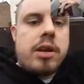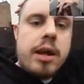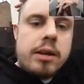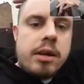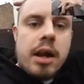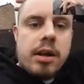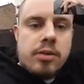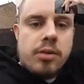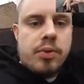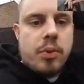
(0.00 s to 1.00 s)
and it
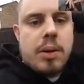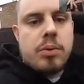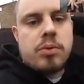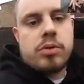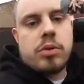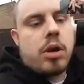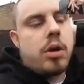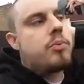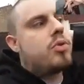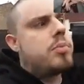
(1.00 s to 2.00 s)
lasts a few hours,
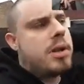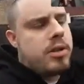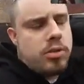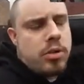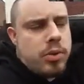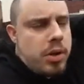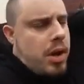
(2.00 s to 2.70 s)
a few minutes, sorry.